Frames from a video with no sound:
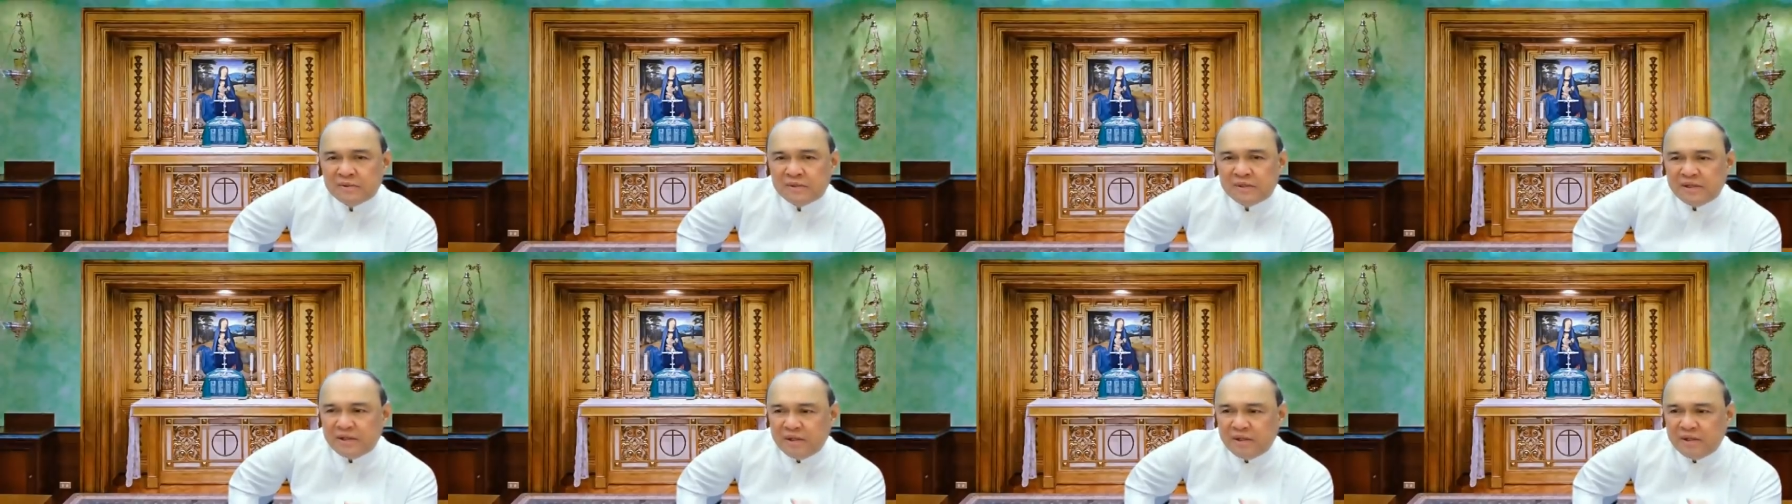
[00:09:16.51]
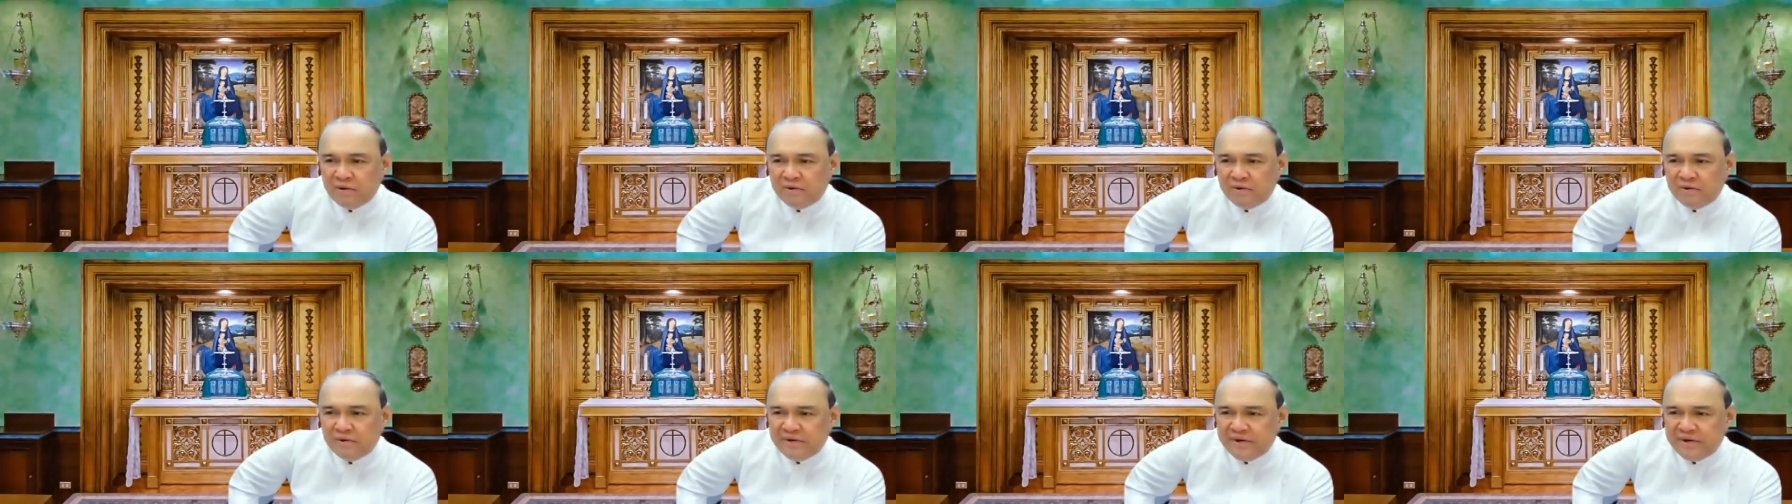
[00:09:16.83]
And the
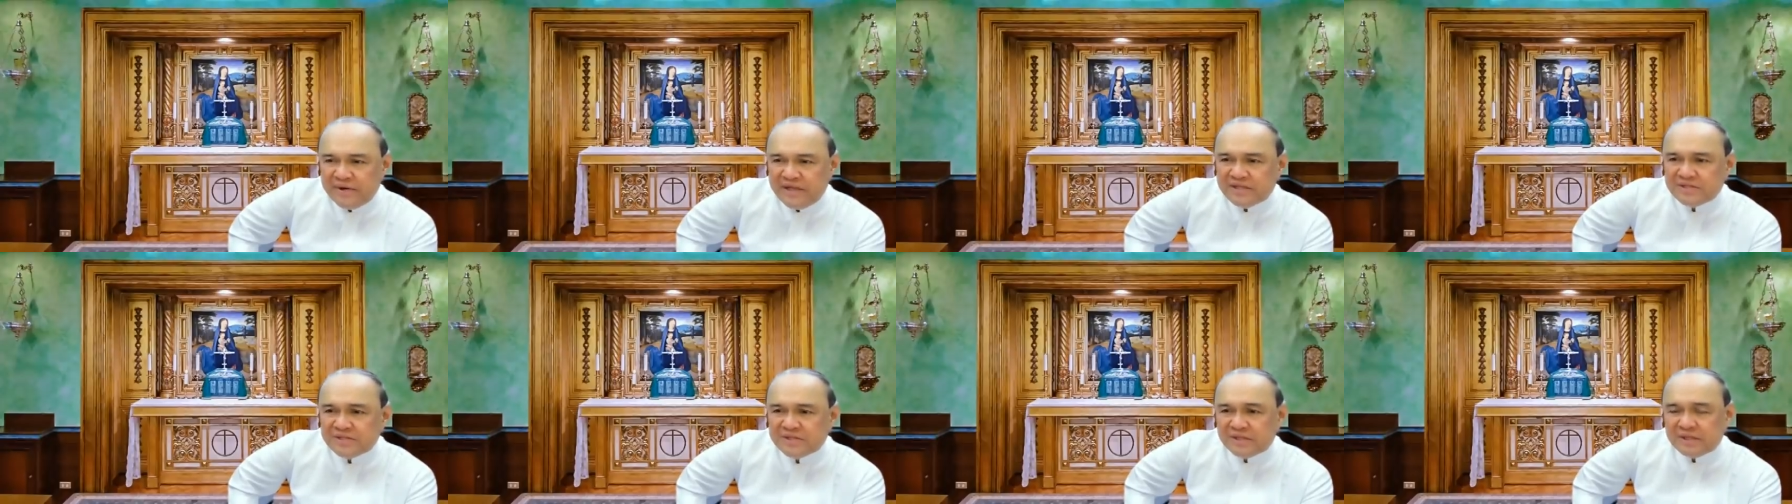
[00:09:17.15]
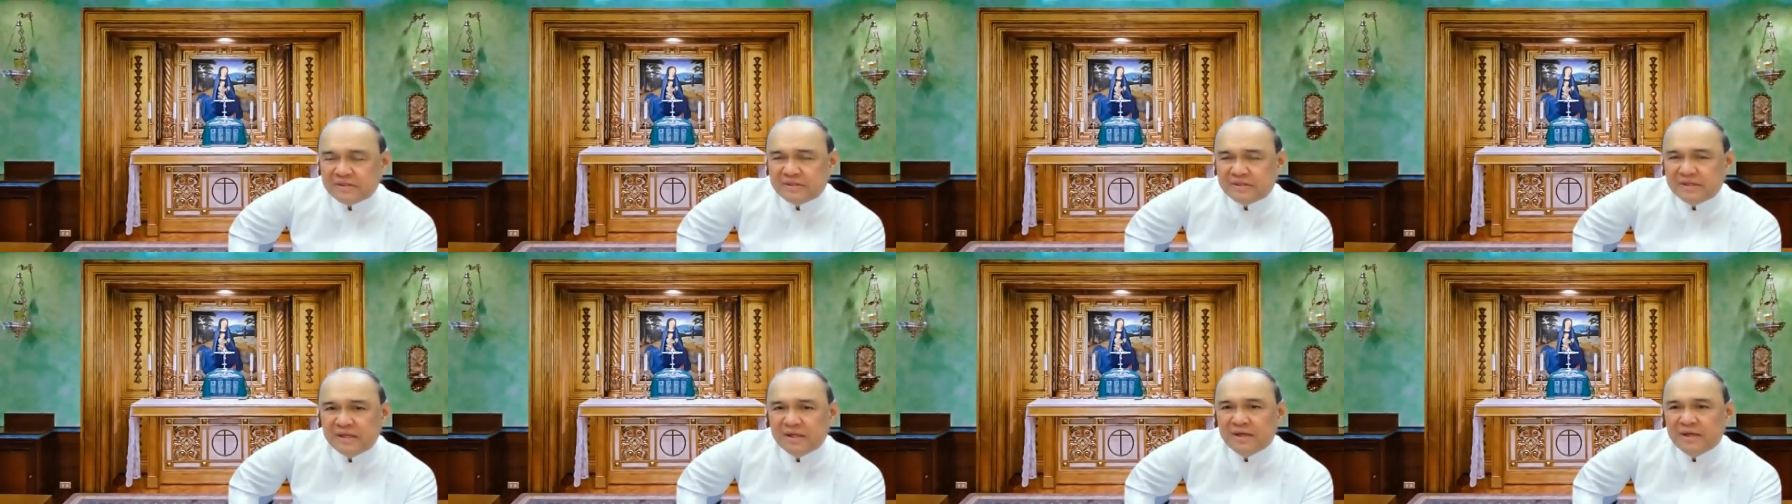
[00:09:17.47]
only
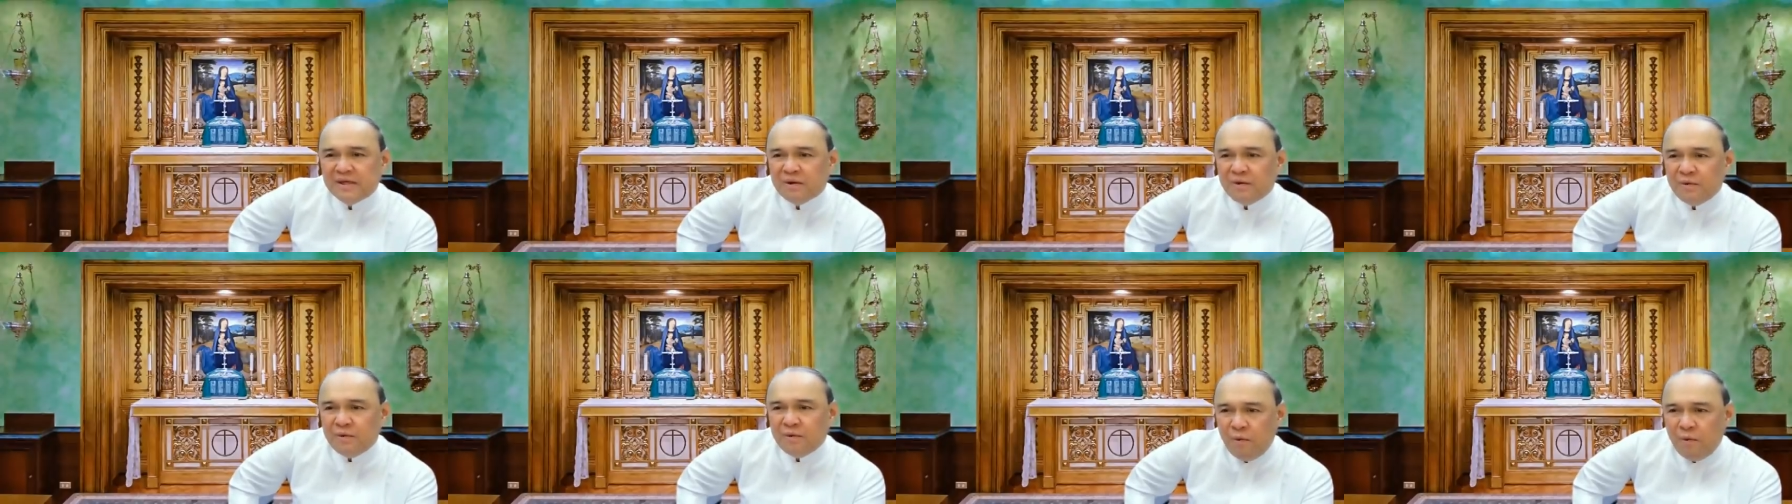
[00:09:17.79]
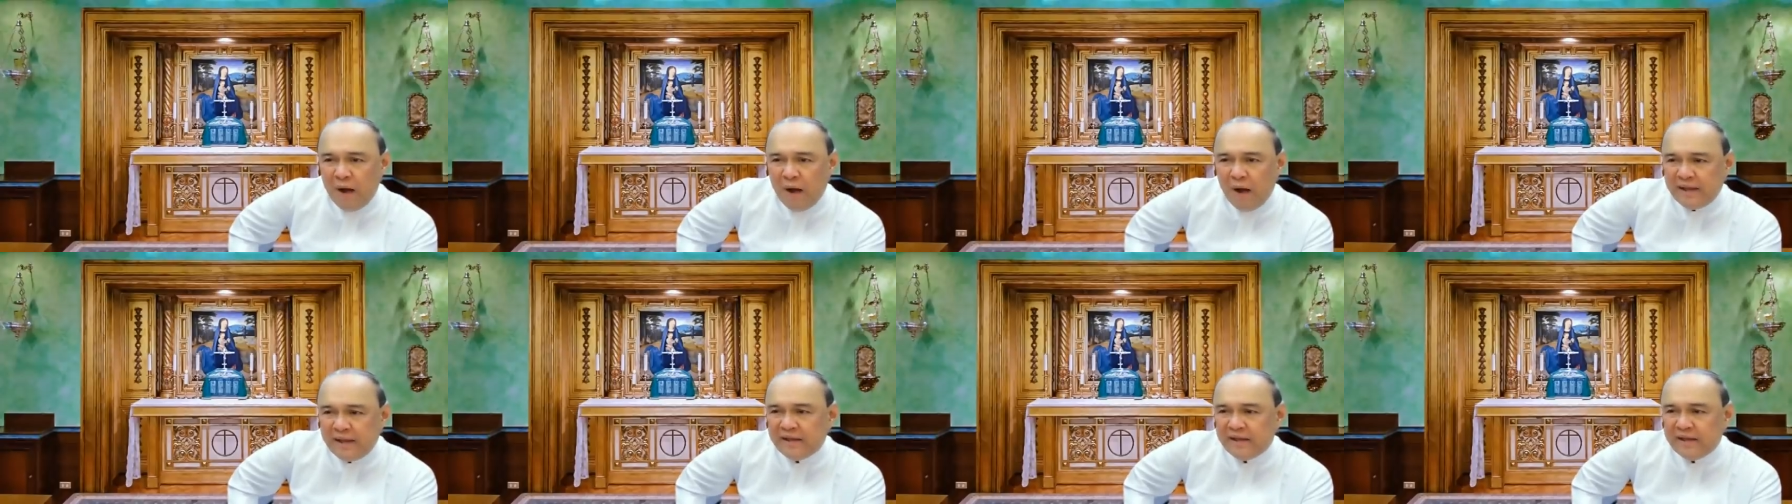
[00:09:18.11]
reason
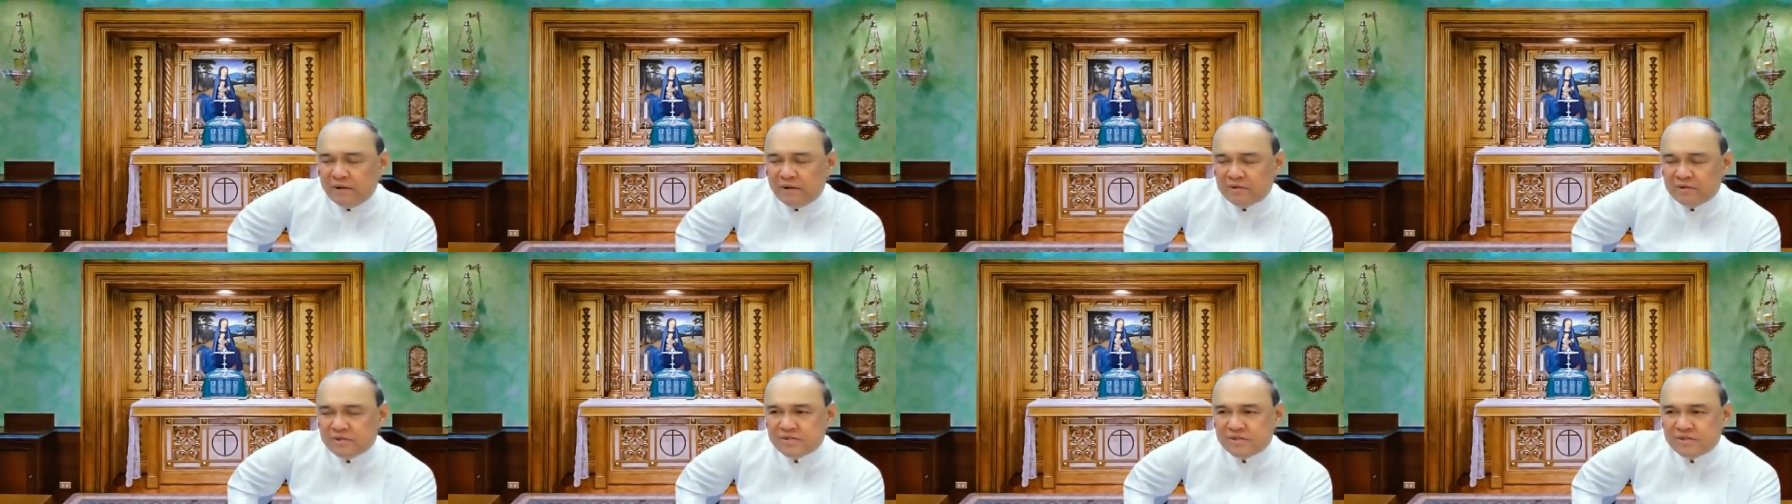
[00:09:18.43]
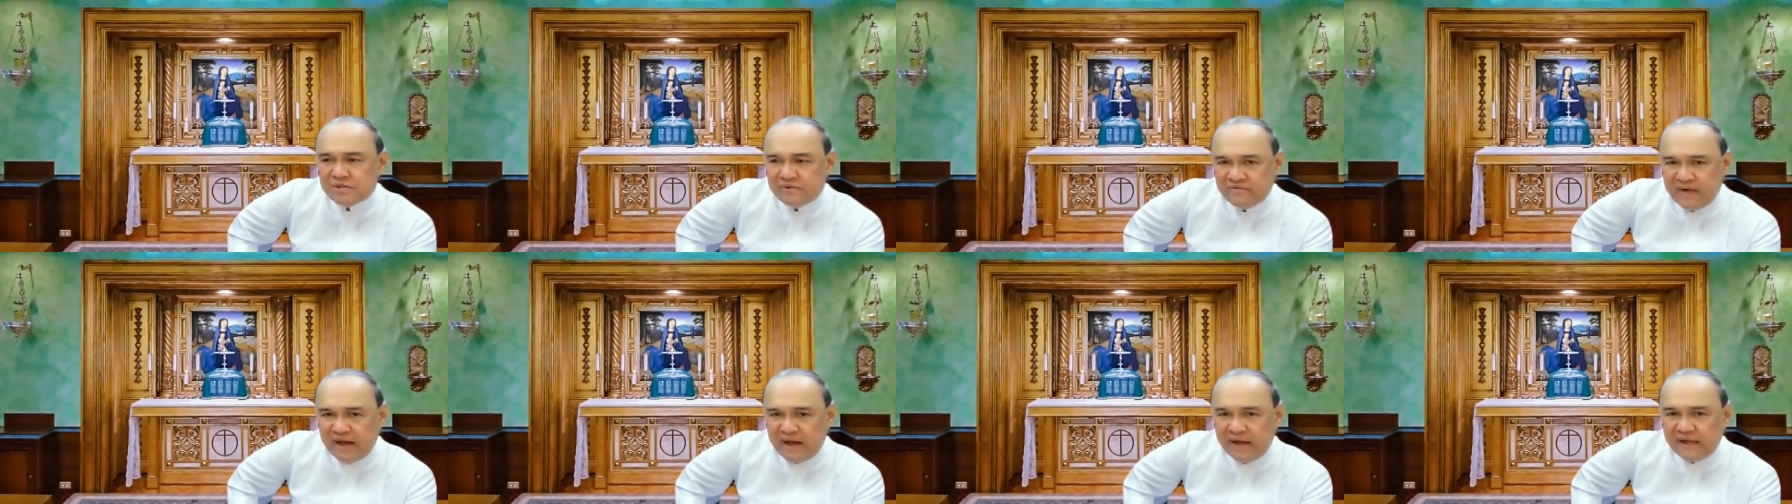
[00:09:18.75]
why he could
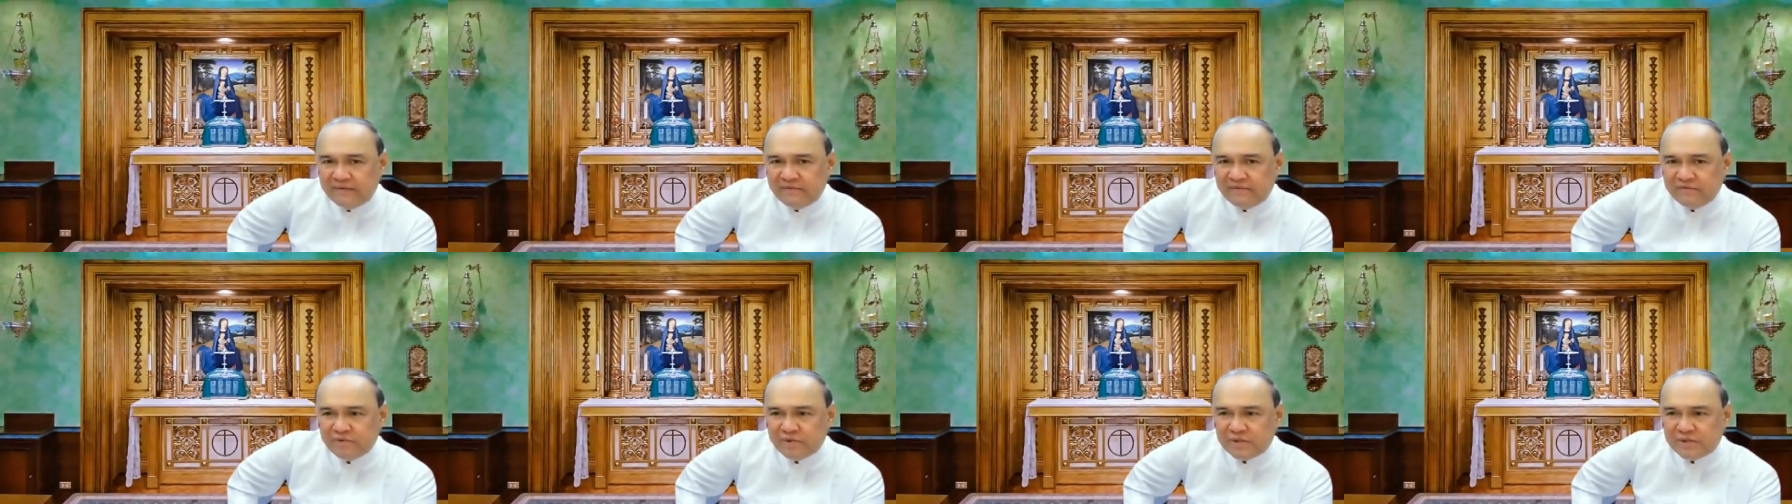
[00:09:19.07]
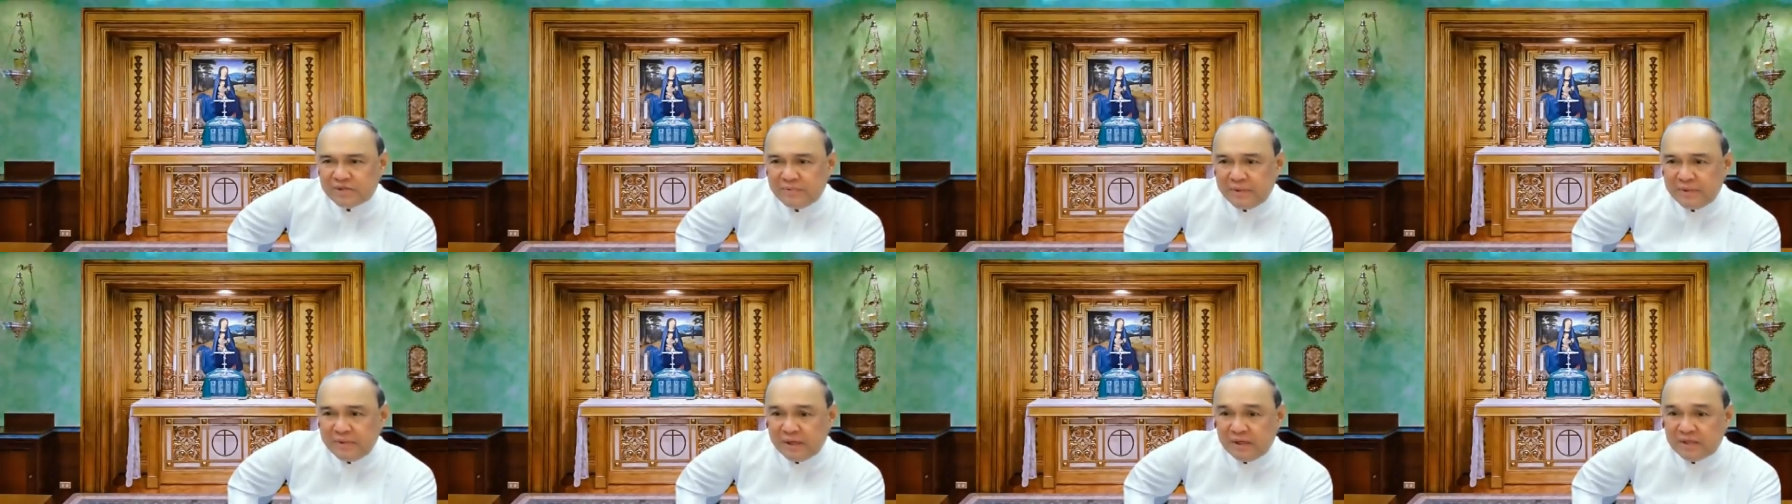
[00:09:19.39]
survive
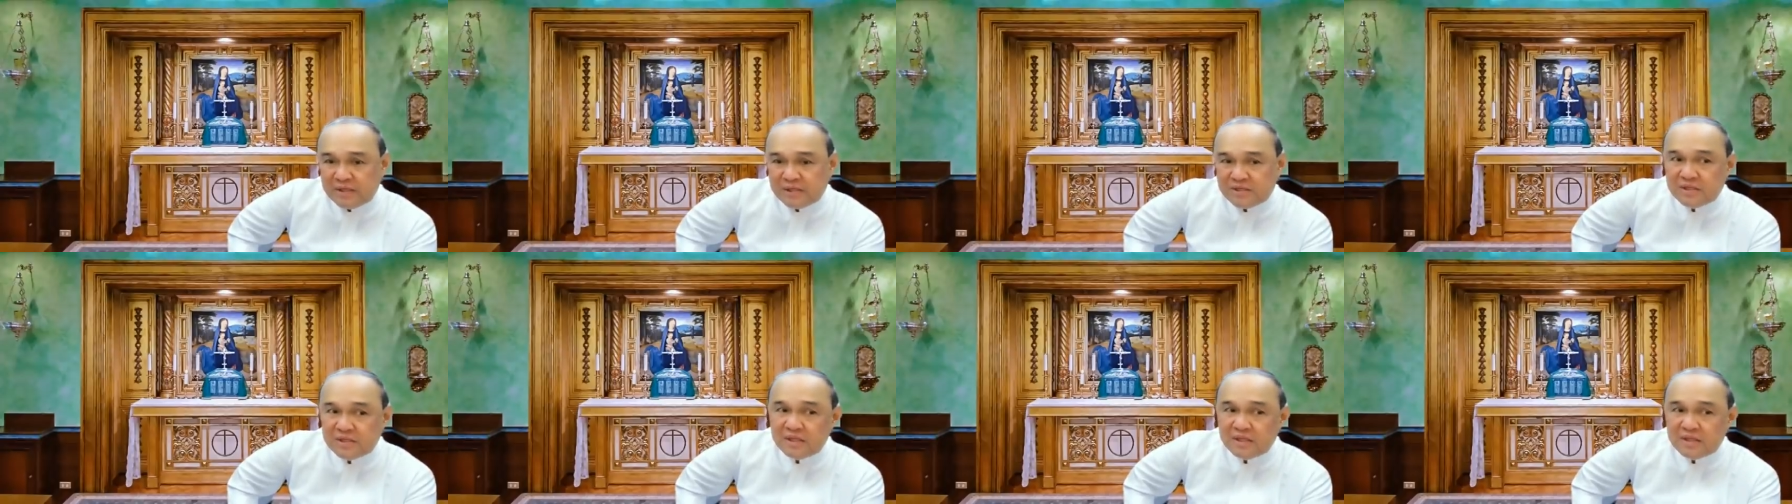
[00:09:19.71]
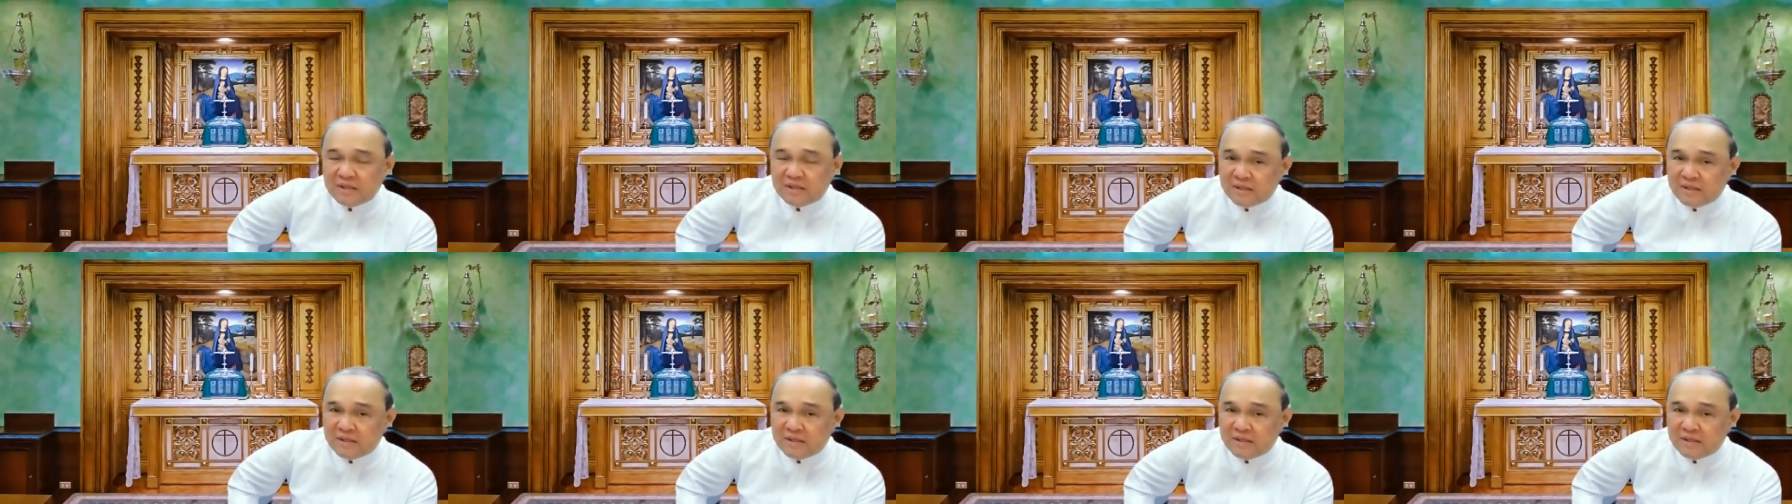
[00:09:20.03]
was because